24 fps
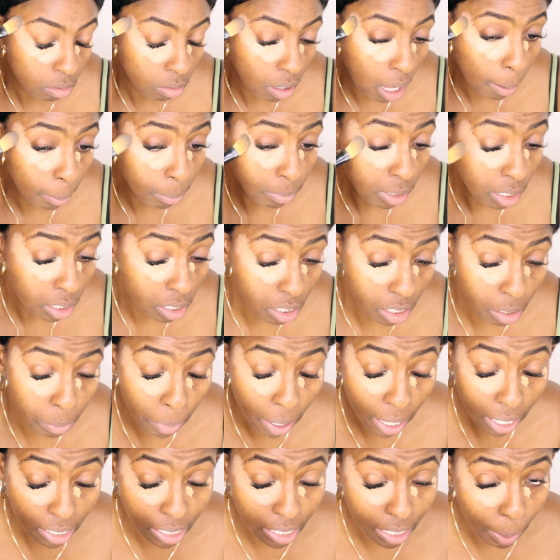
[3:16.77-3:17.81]
um this is
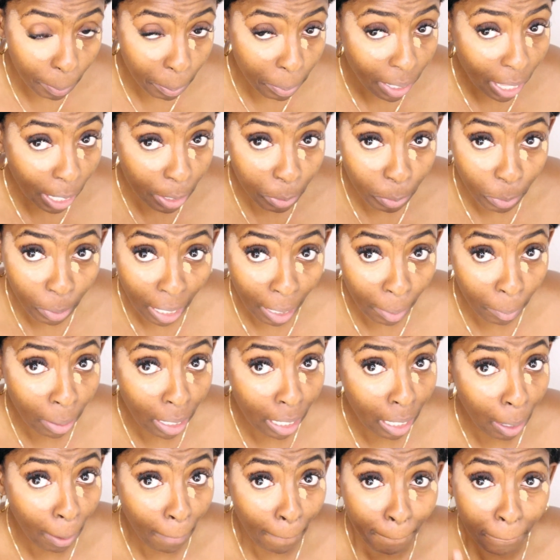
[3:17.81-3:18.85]
my attempt at uk
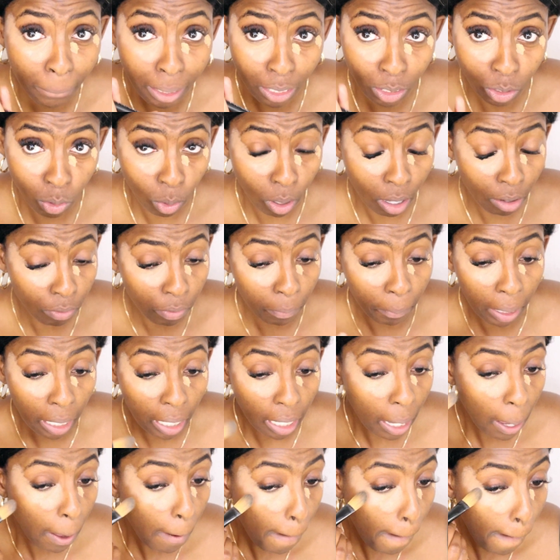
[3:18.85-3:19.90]
makeup please don't come for me
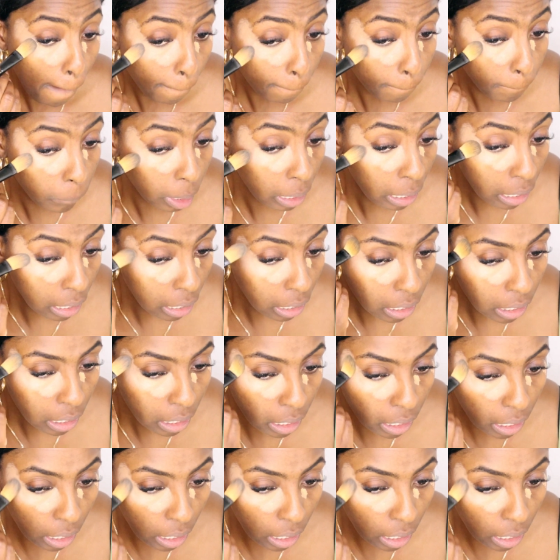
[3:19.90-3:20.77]
but